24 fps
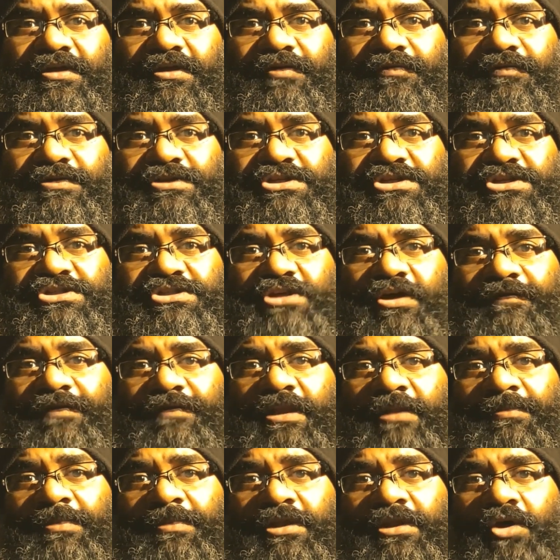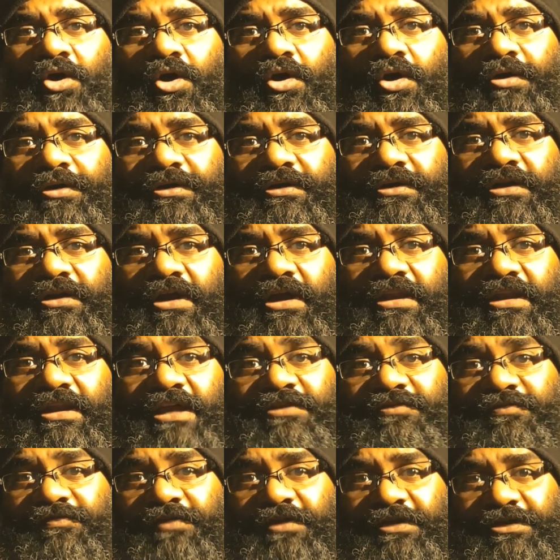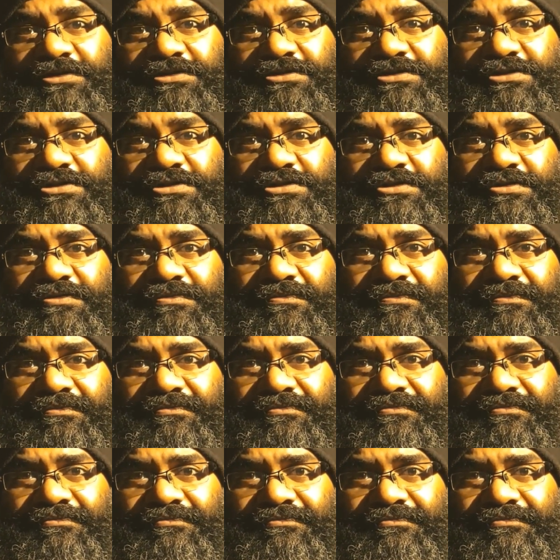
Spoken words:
which is available on Netflix.